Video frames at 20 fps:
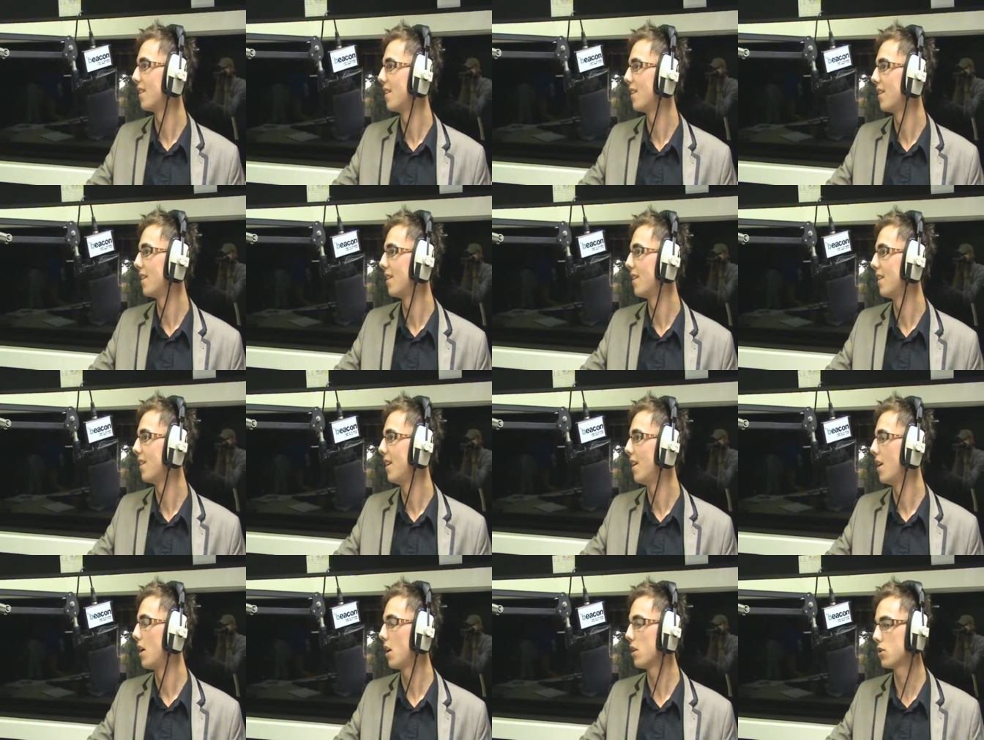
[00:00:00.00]
comedy?
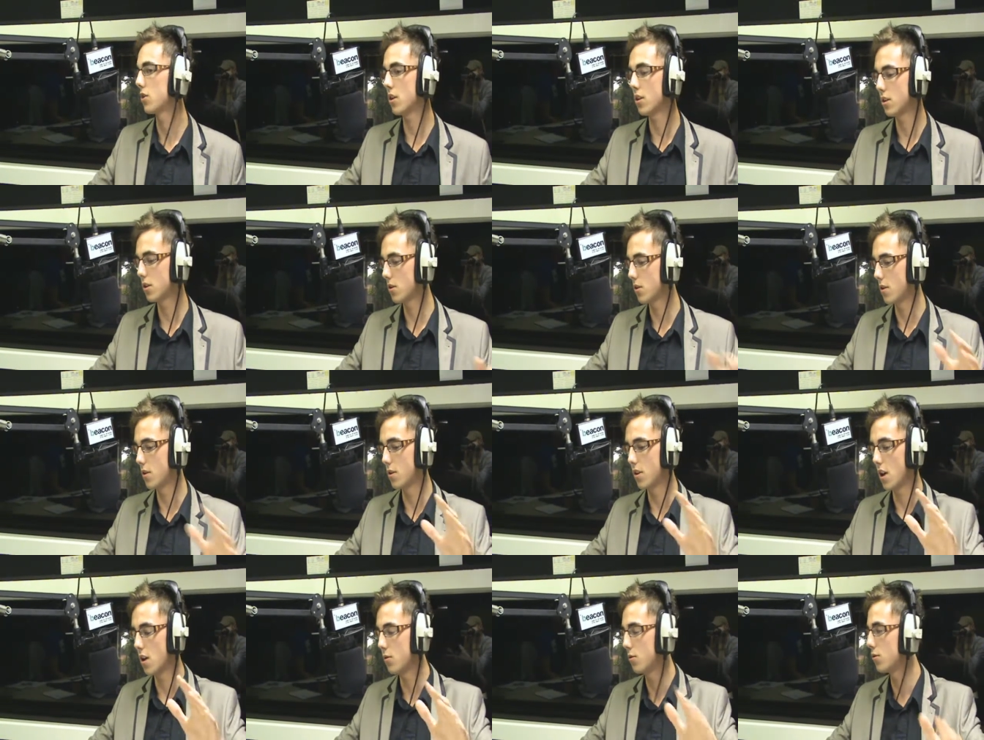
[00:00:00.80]
I started doing
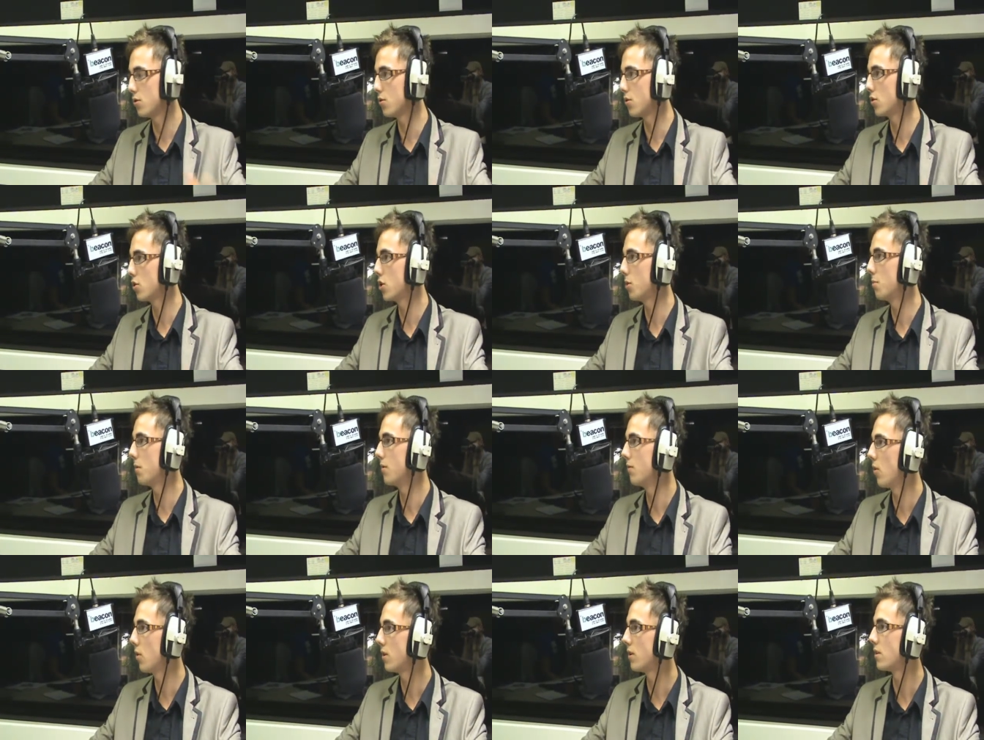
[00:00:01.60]
loads of stupid
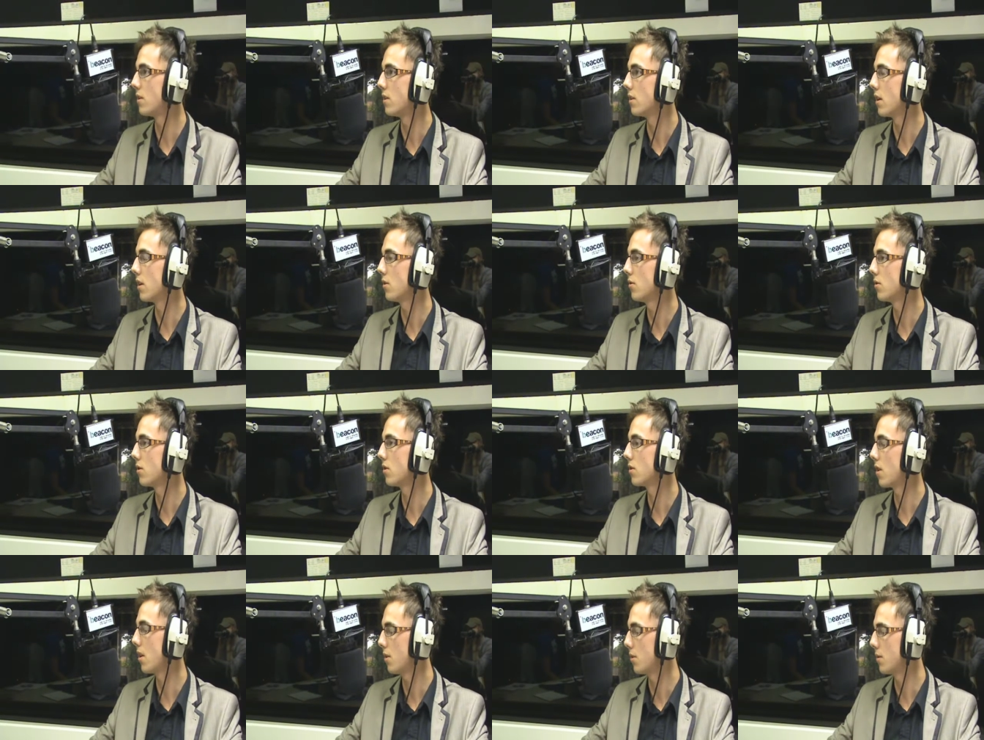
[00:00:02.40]
voices. I used to
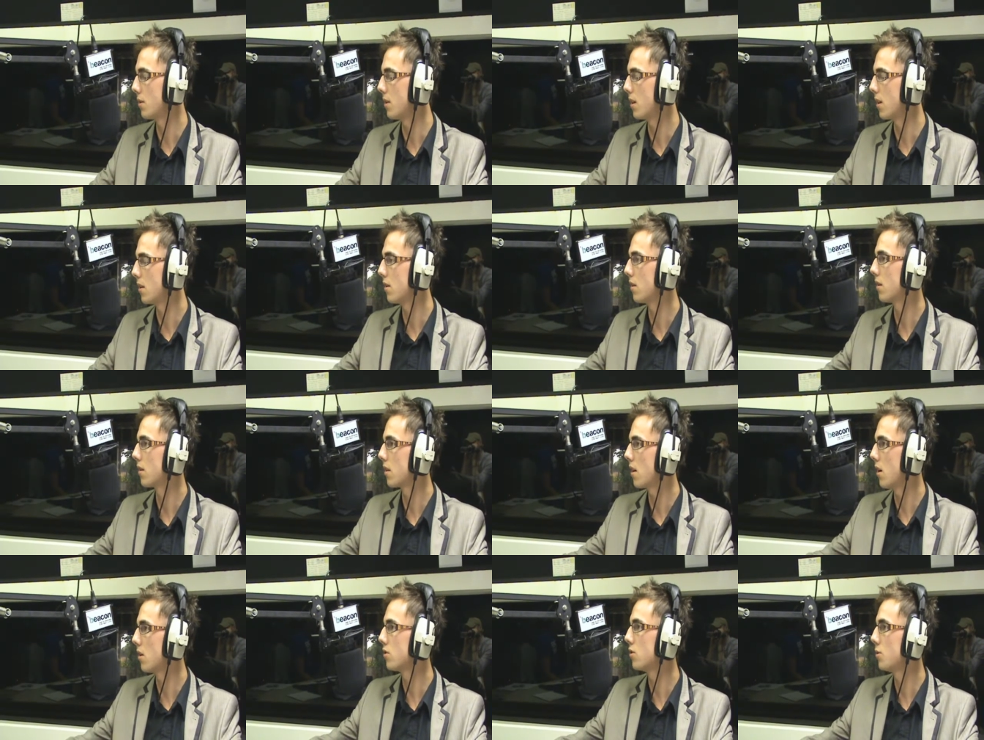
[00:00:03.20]
start doing like the
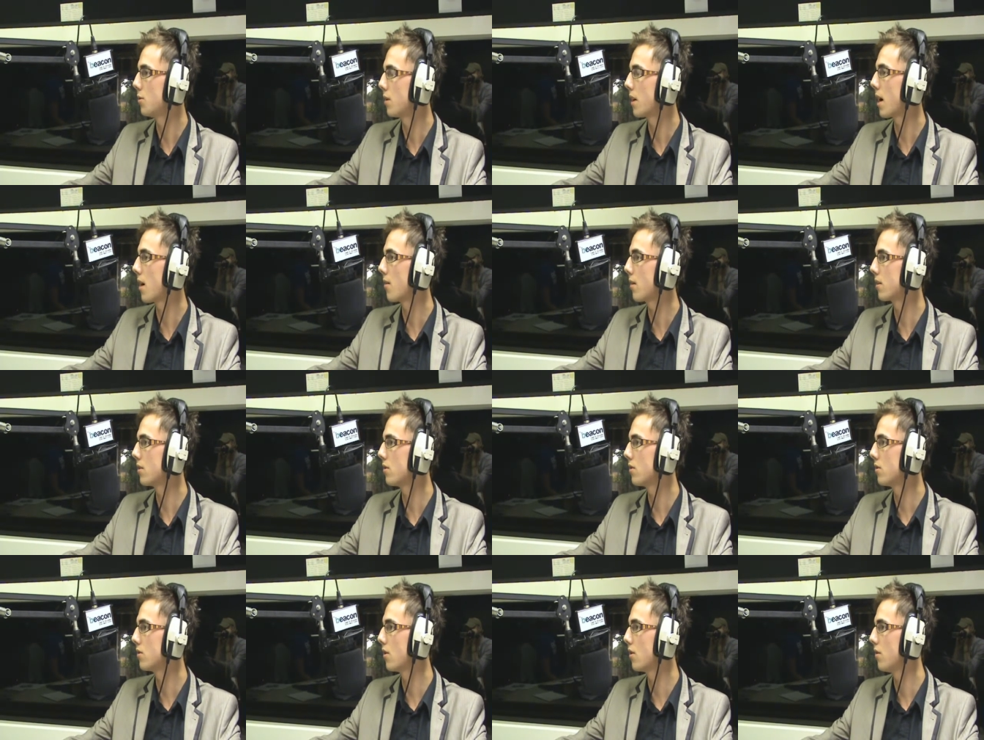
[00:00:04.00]
cartoon
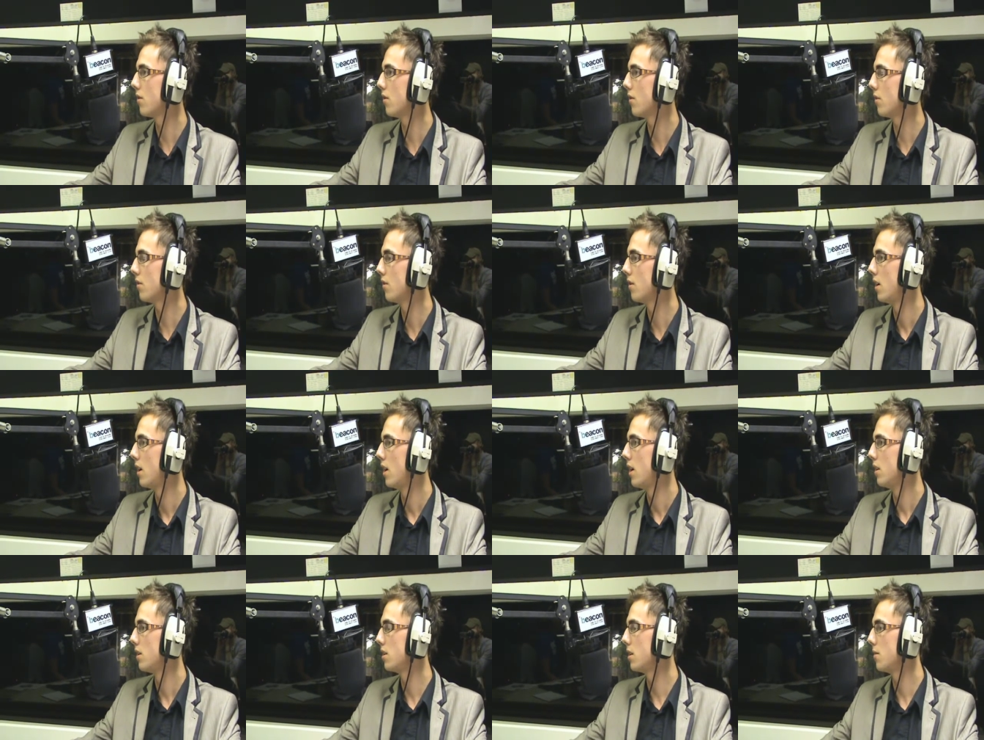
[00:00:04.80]
characters on
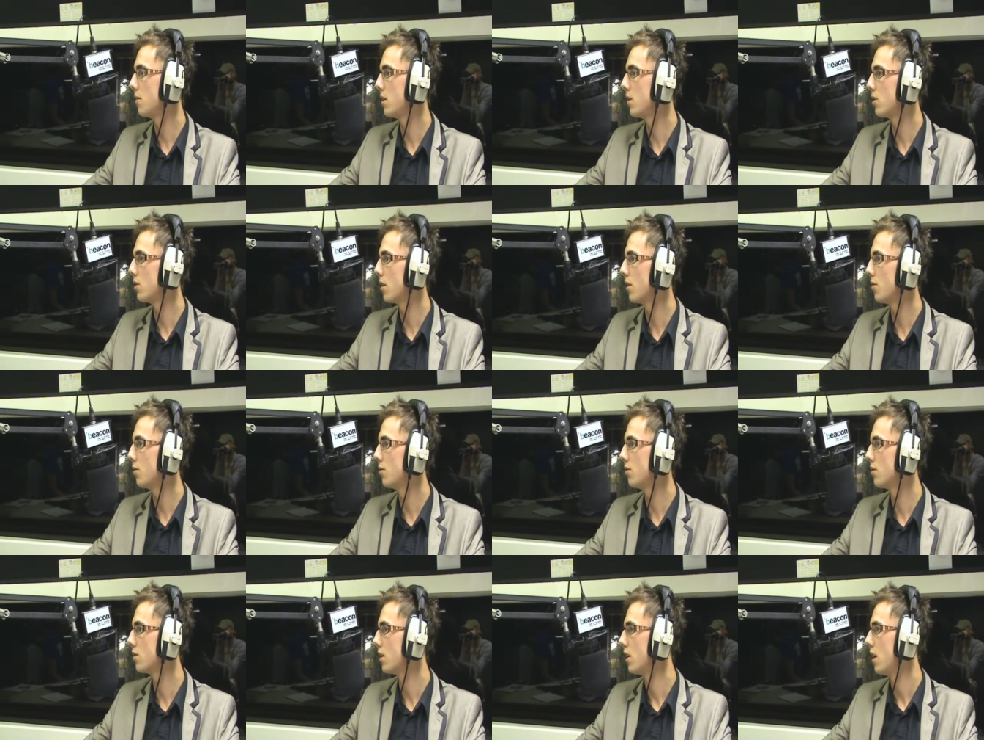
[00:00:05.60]
TV
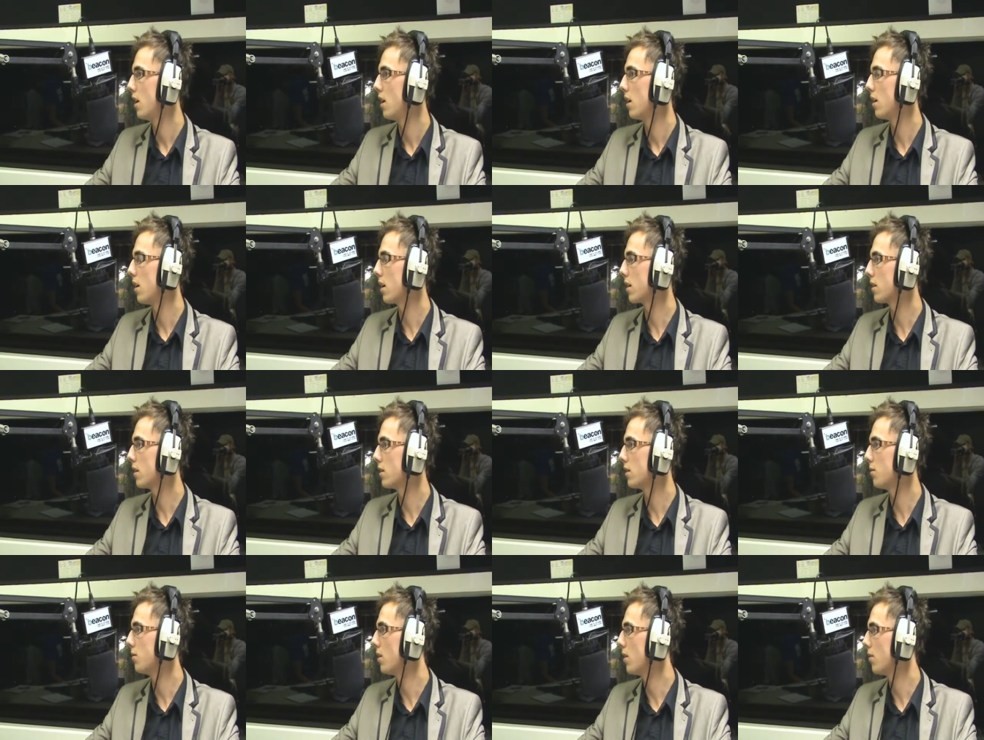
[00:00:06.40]
shows, like, I
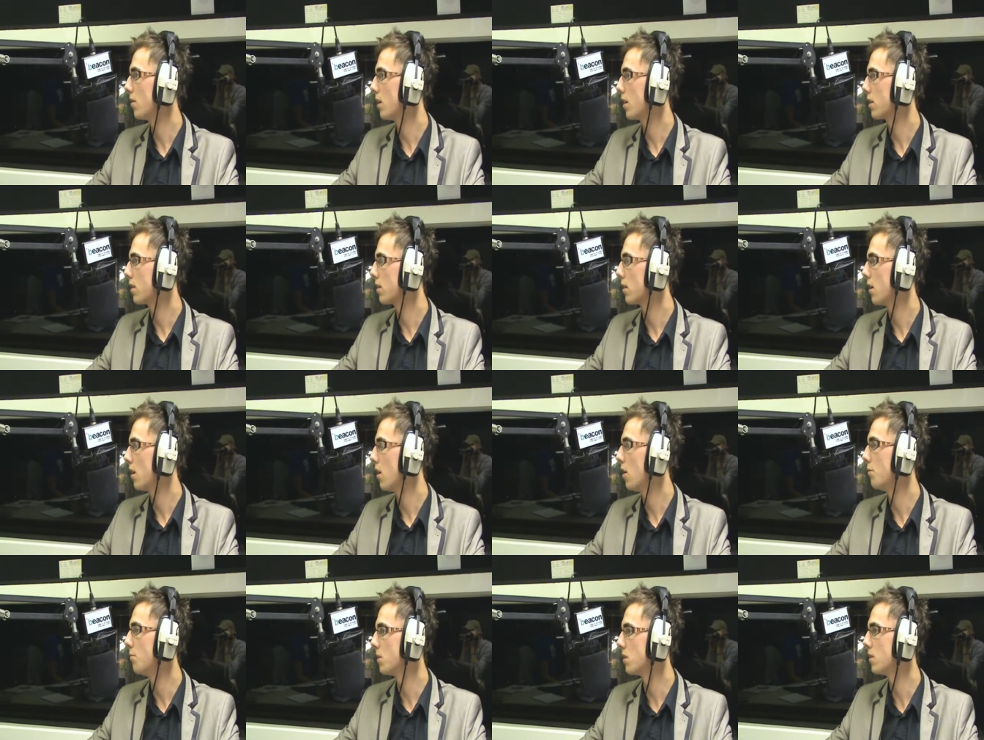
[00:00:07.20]
don't know, like
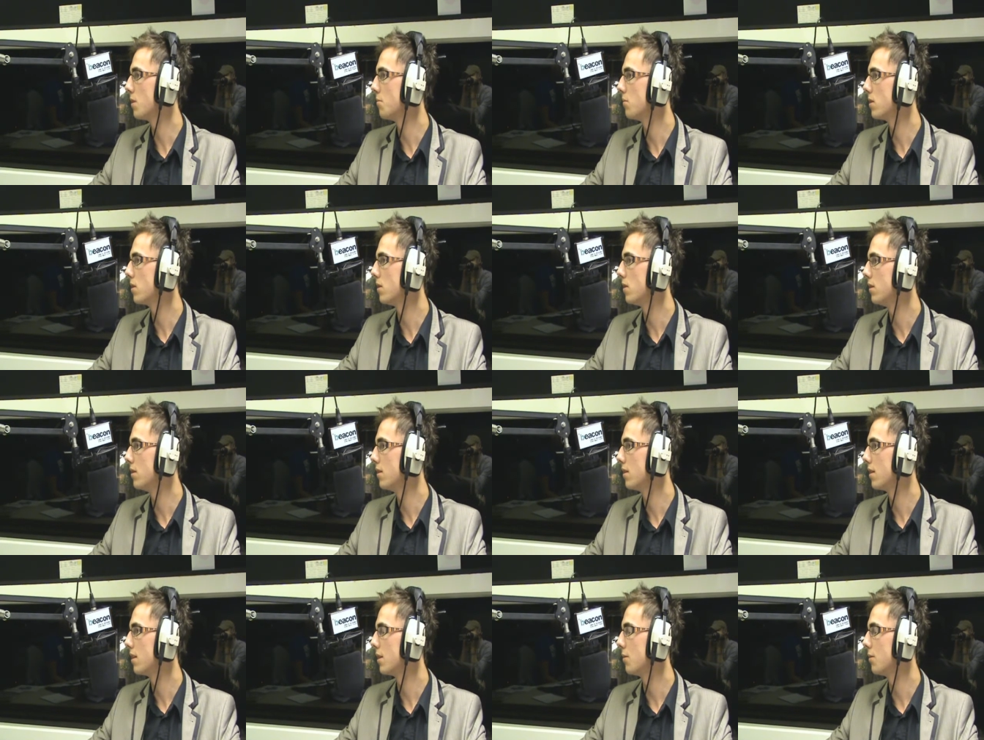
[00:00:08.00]
Homer Simpson.